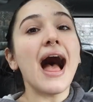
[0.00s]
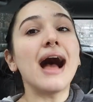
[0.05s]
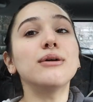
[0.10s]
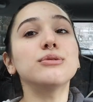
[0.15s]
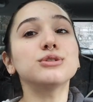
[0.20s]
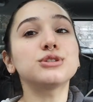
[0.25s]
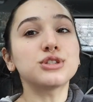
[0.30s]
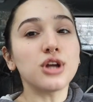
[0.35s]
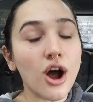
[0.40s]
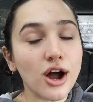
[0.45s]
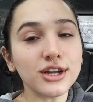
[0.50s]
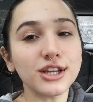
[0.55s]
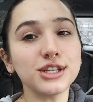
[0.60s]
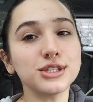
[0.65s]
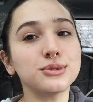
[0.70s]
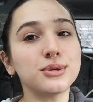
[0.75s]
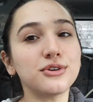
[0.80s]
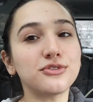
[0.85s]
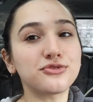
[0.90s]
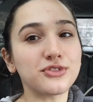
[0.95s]
I was talking
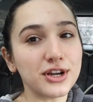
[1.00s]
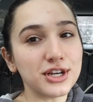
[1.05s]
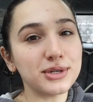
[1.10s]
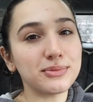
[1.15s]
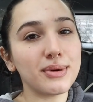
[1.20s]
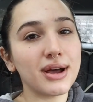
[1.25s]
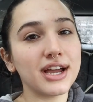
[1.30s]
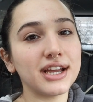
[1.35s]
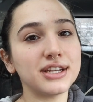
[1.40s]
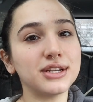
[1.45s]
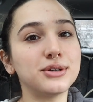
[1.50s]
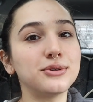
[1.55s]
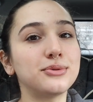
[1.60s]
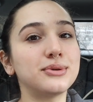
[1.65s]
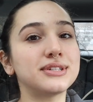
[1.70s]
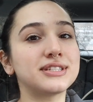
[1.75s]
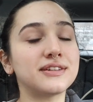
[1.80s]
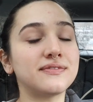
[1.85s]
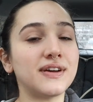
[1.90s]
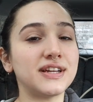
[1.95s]
to a friend of mine who
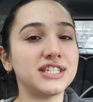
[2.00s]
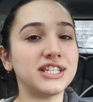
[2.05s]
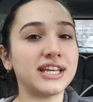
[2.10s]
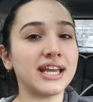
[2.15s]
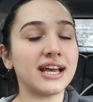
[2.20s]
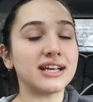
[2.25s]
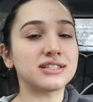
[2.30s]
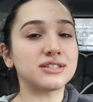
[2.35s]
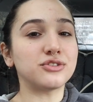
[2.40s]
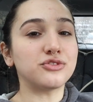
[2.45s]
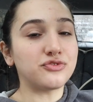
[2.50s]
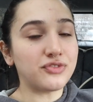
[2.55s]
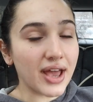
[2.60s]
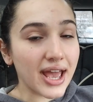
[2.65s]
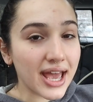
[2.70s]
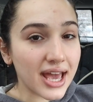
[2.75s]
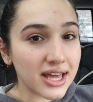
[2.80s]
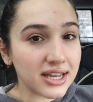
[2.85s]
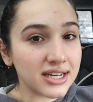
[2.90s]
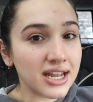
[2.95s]
is a Veggie Castle
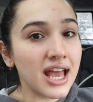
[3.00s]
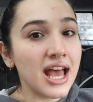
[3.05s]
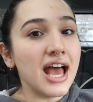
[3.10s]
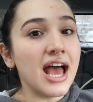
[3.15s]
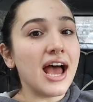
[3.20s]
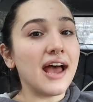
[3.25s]
fan,